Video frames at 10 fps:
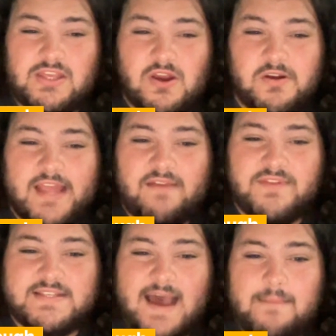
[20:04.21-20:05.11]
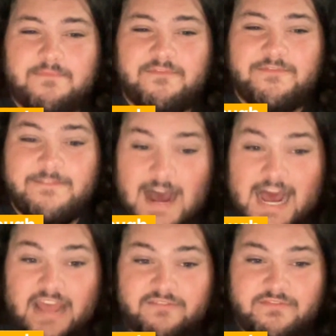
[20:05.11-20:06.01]
You already have the top
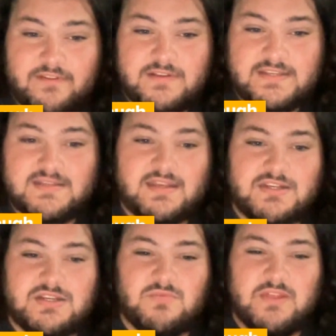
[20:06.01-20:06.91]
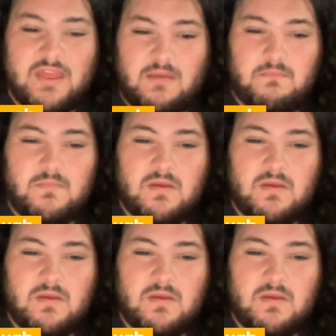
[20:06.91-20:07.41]
5 distinction with him.